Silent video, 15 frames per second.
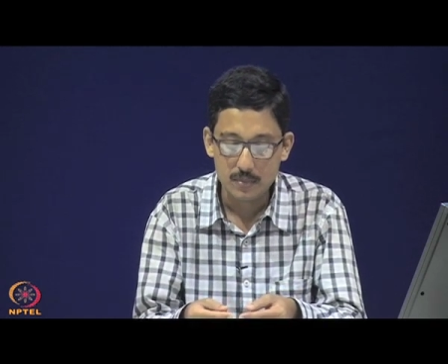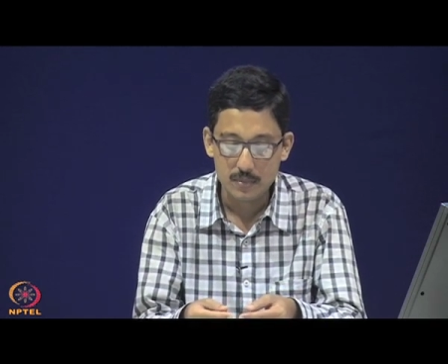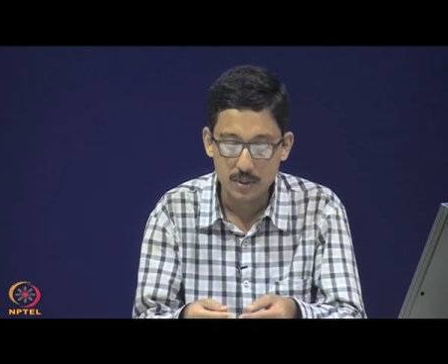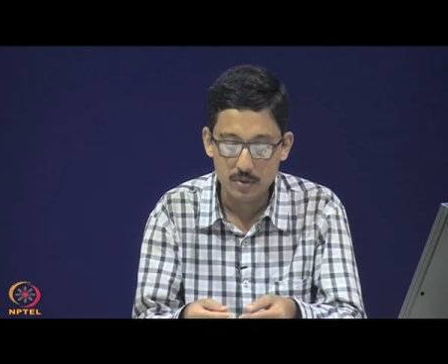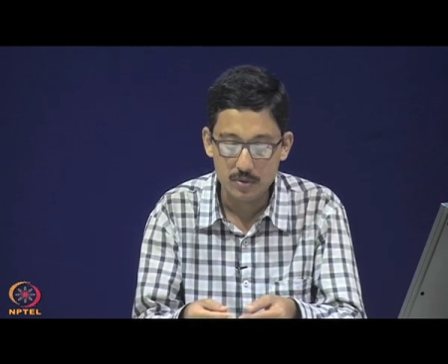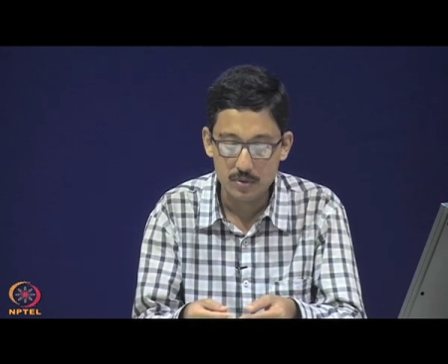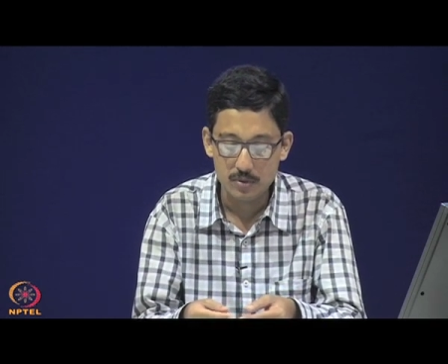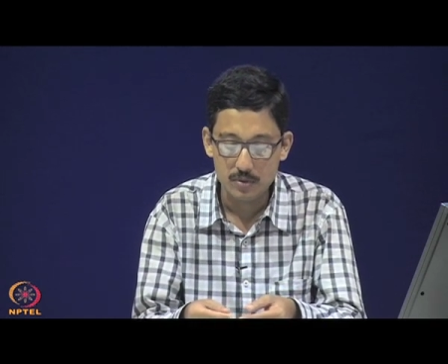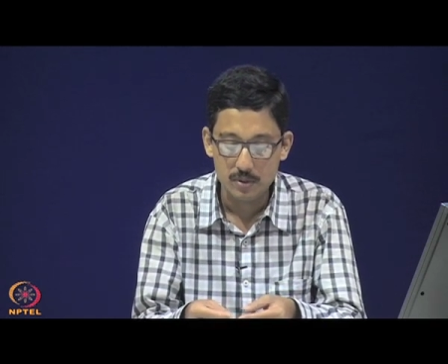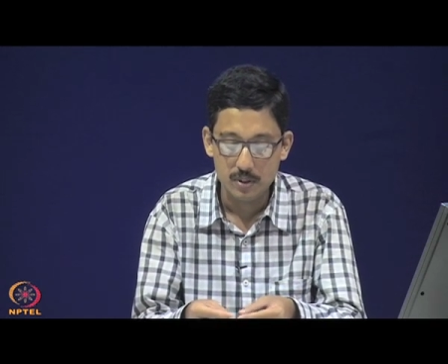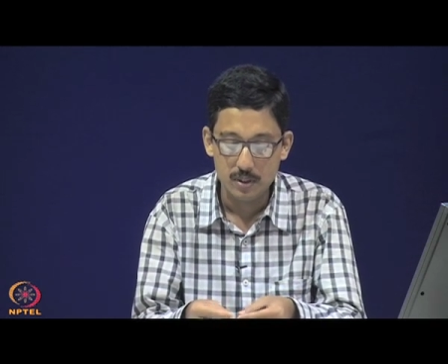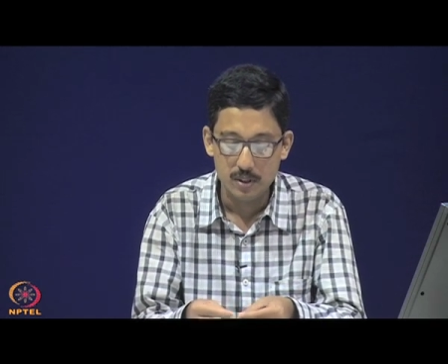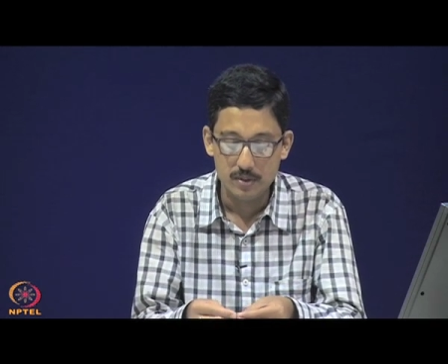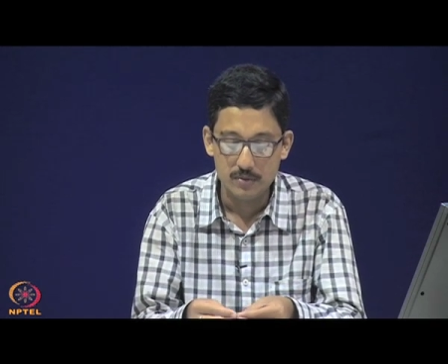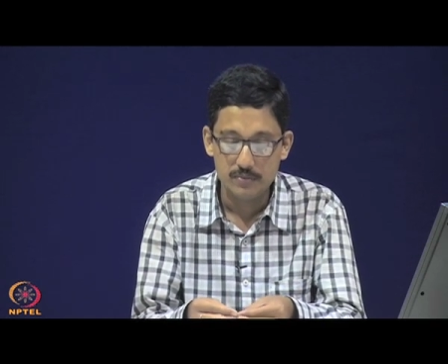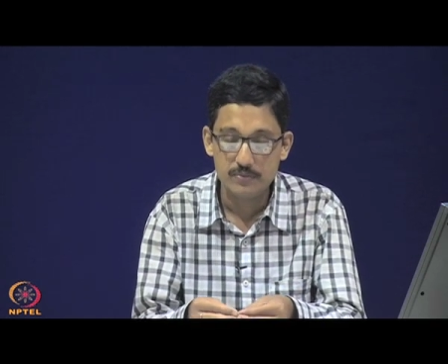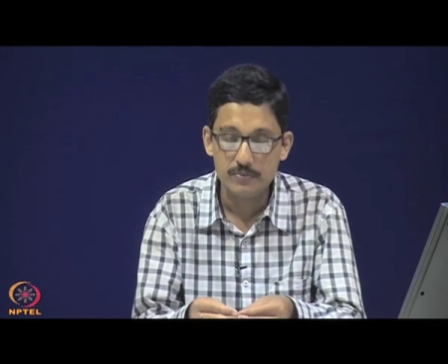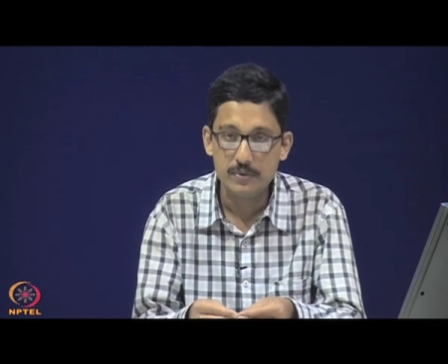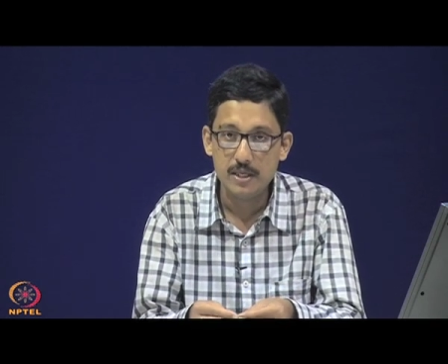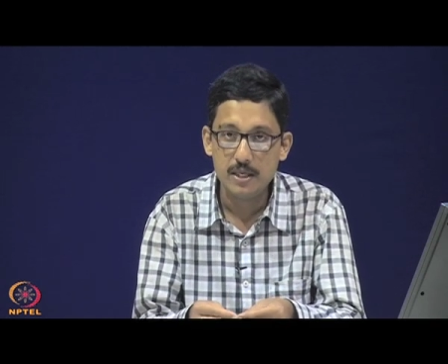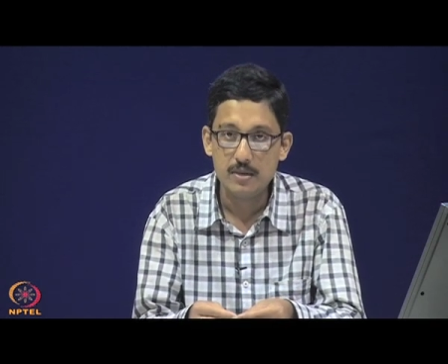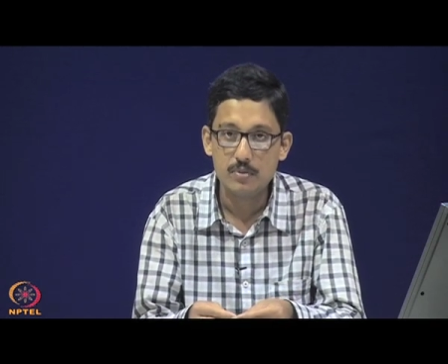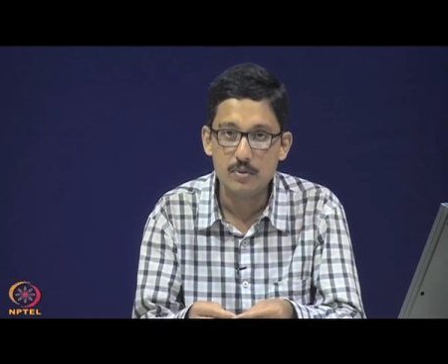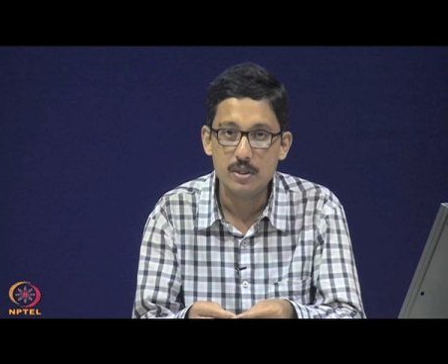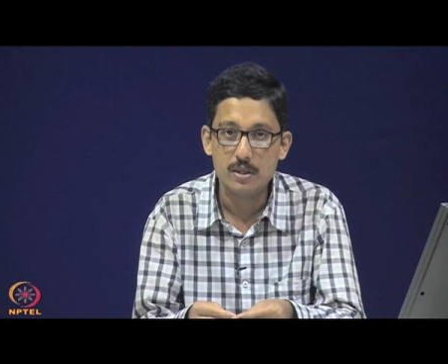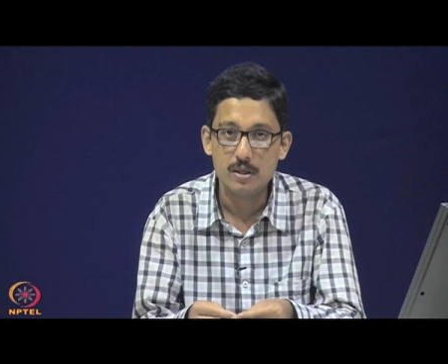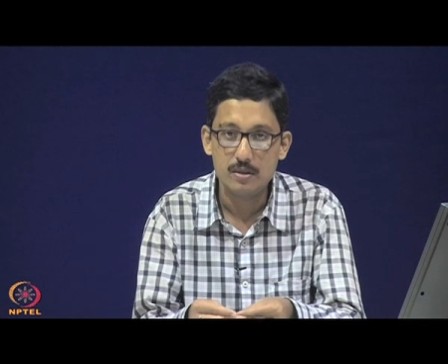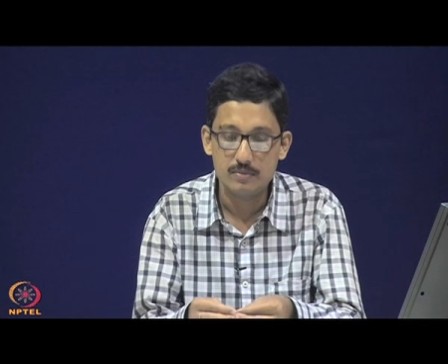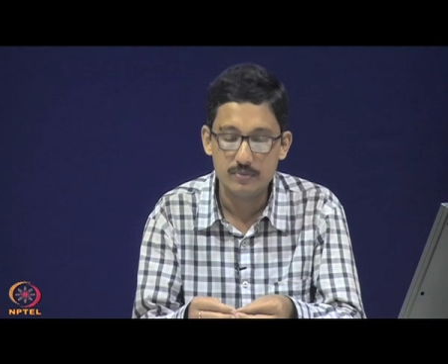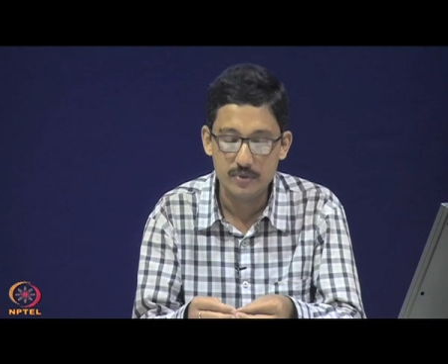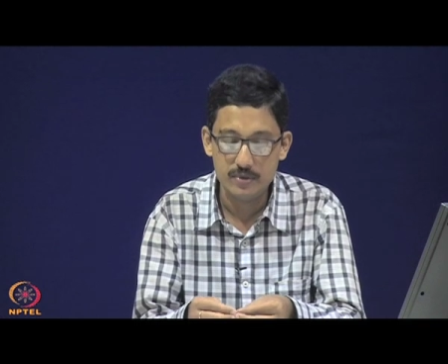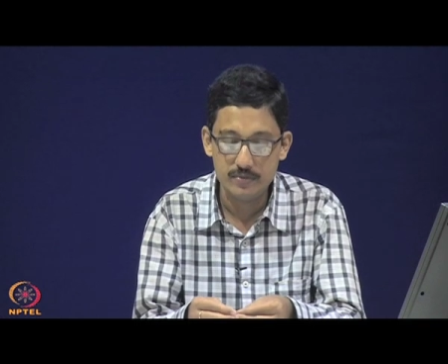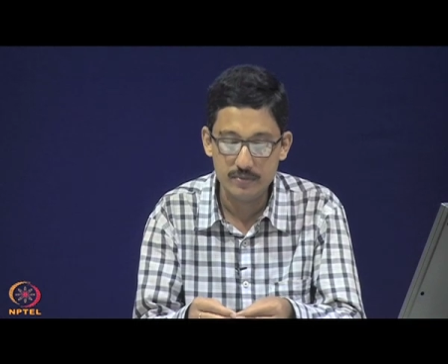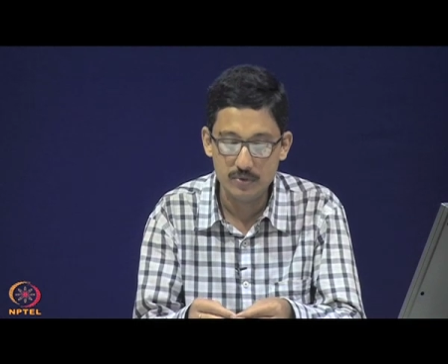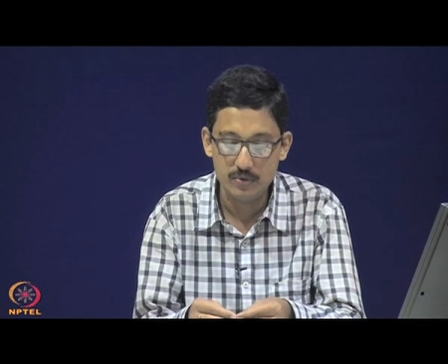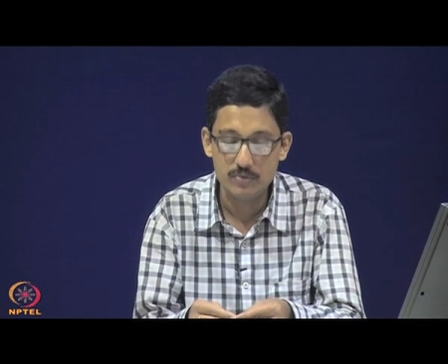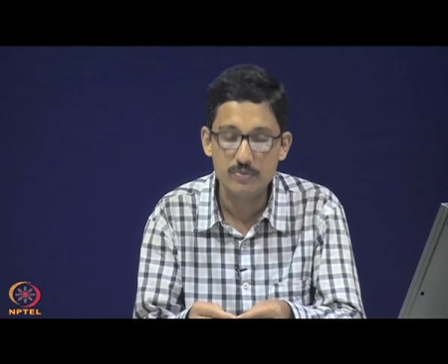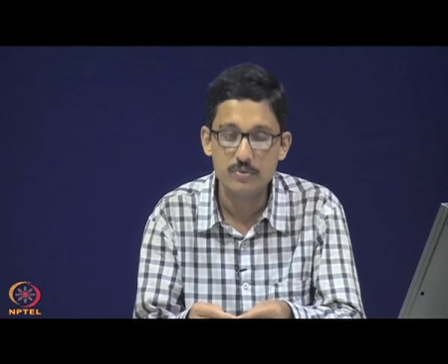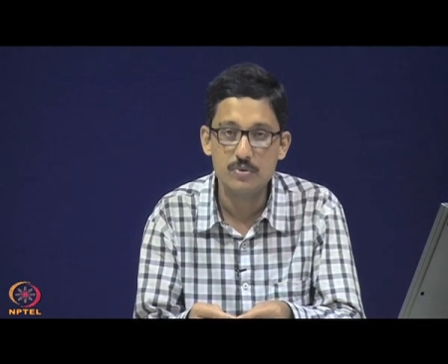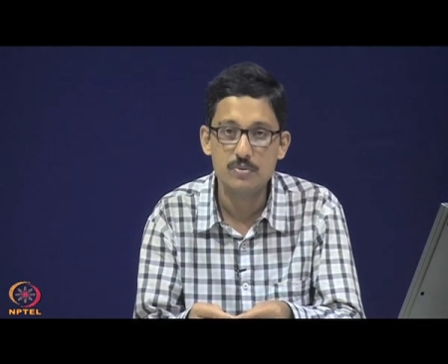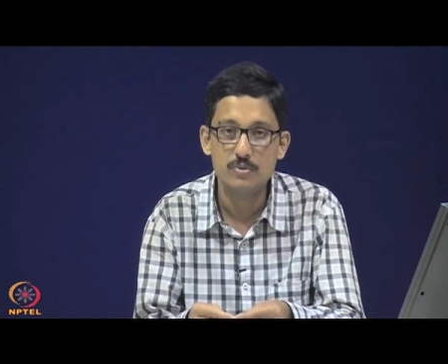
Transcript: you know, free fluorophore